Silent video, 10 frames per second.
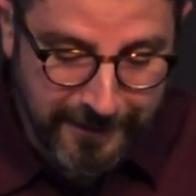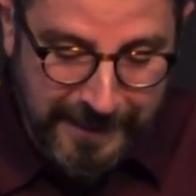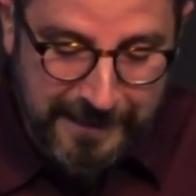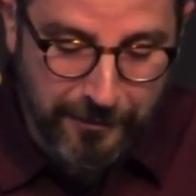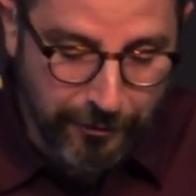
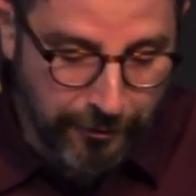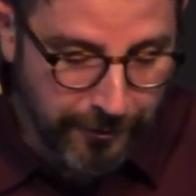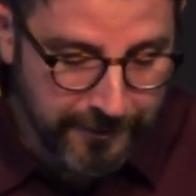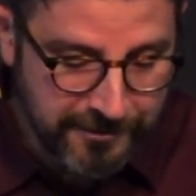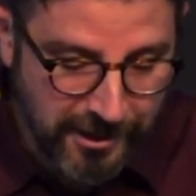in
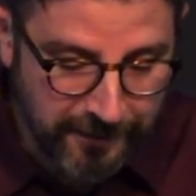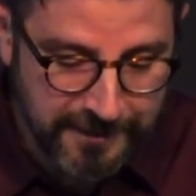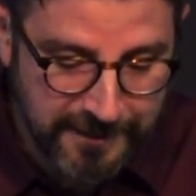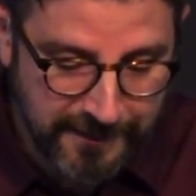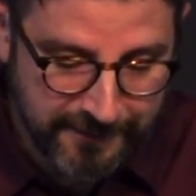Ur the
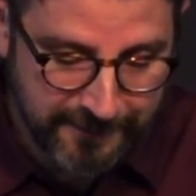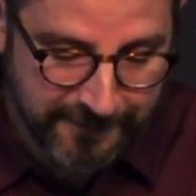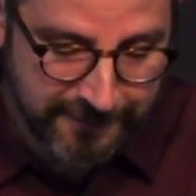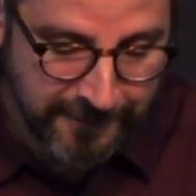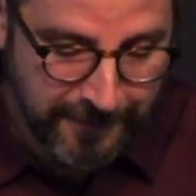
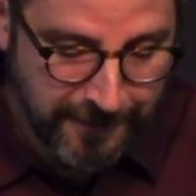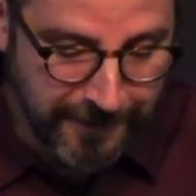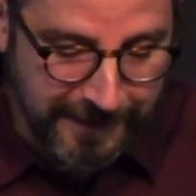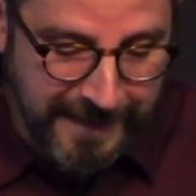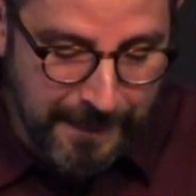Chaldeans,
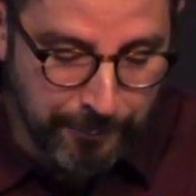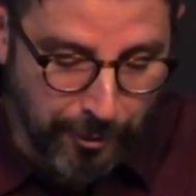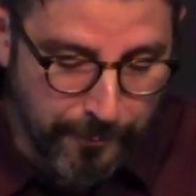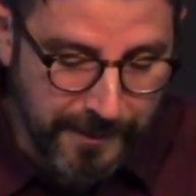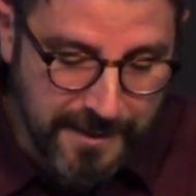and
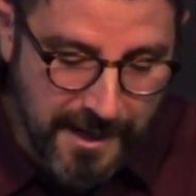Abram and